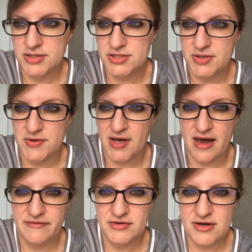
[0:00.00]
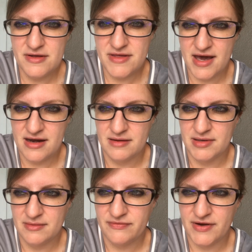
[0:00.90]
So yeah, after all that, I
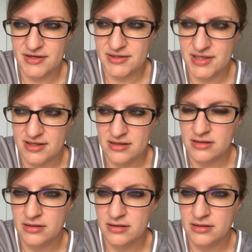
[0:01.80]
mean, I'm finally